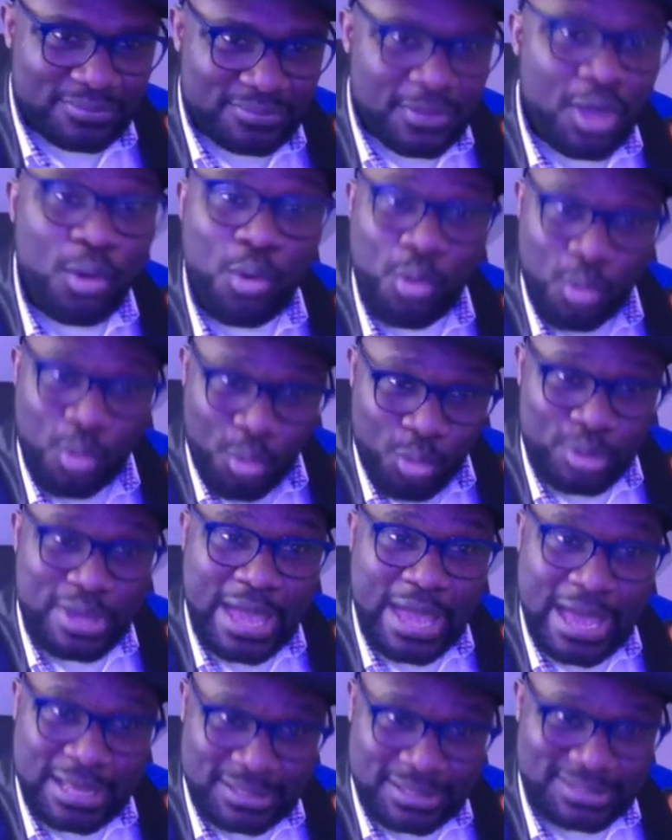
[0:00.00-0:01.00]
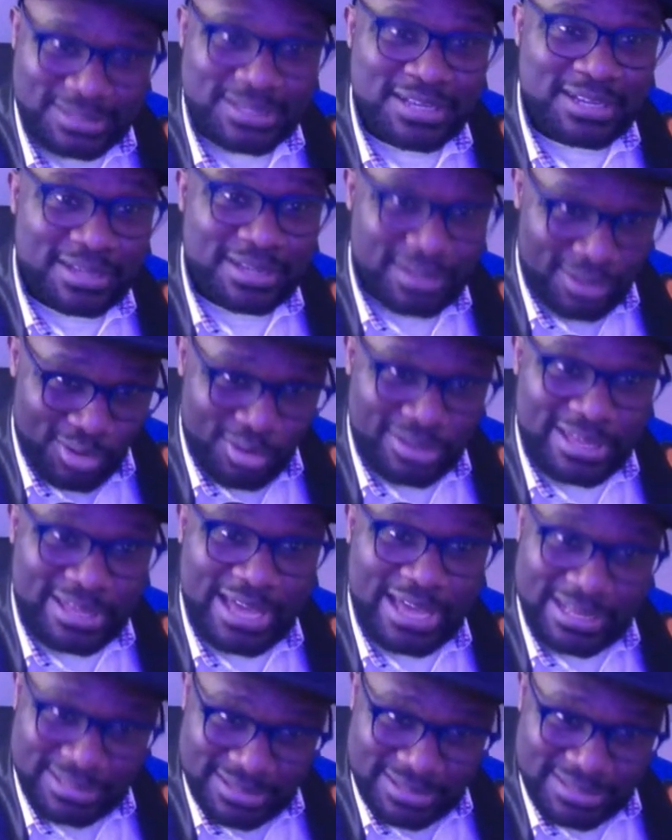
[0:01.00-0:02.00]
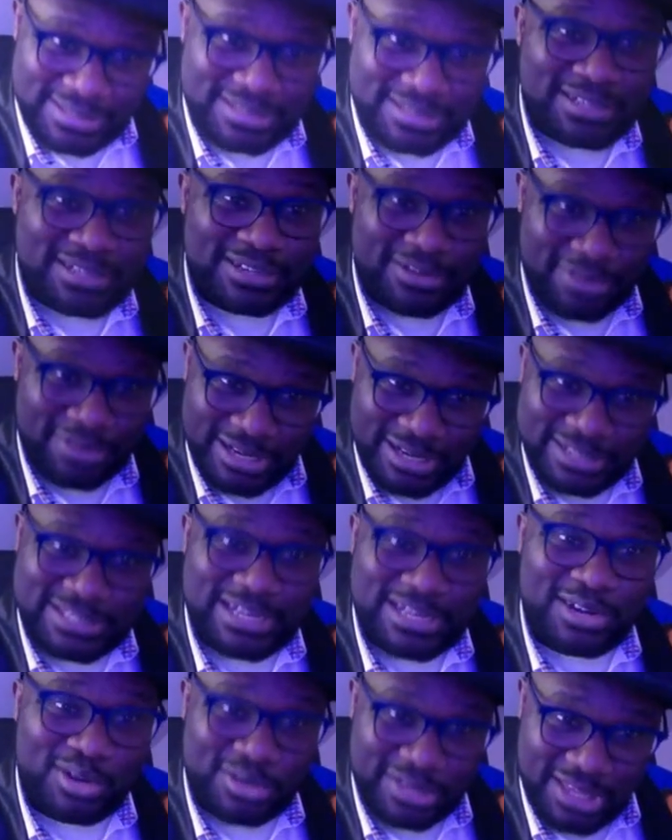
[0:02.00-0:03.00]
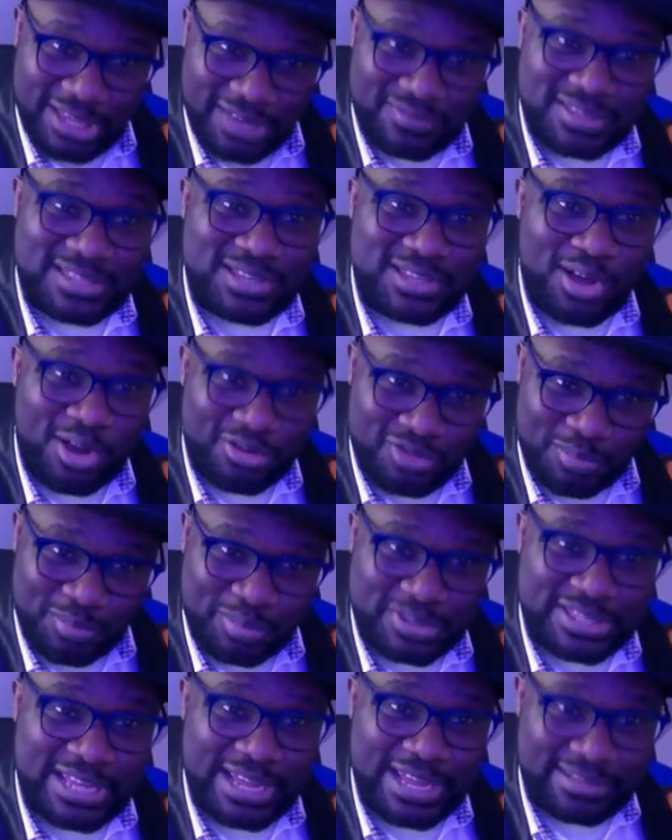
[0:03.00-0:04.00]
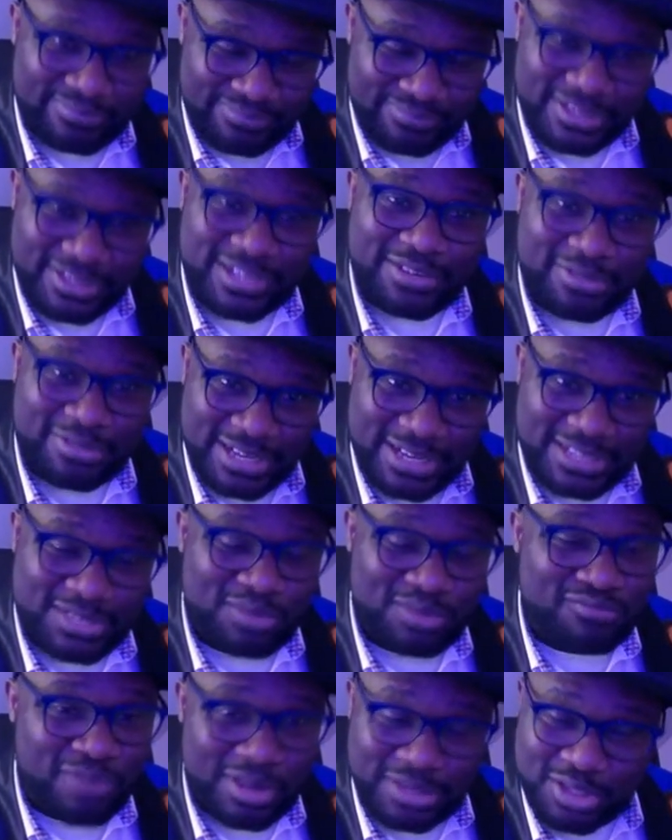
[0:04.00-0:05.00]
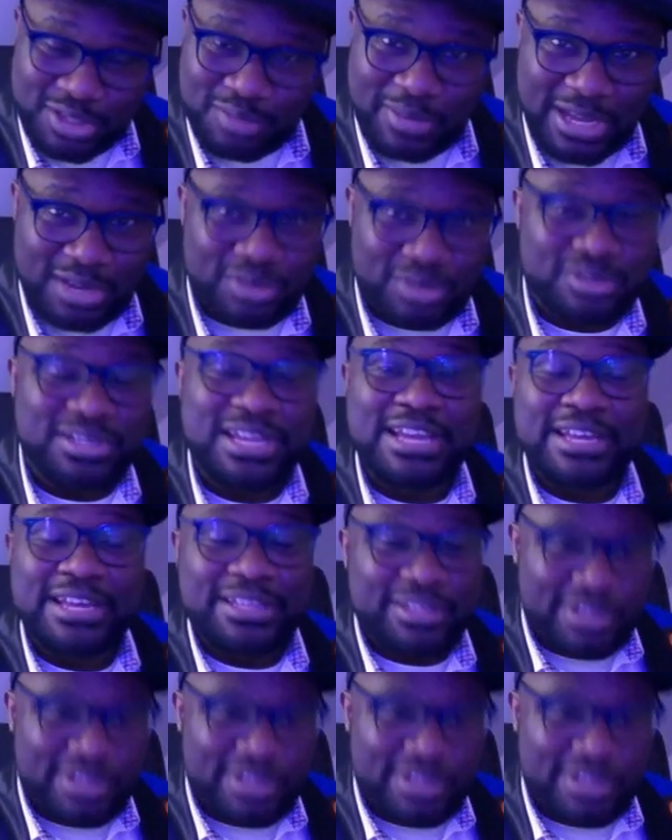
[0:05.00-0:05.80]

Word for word: Oh, yes, oh yes, the critics are going to give this 100%. The critics on Rotten Tomatoes, the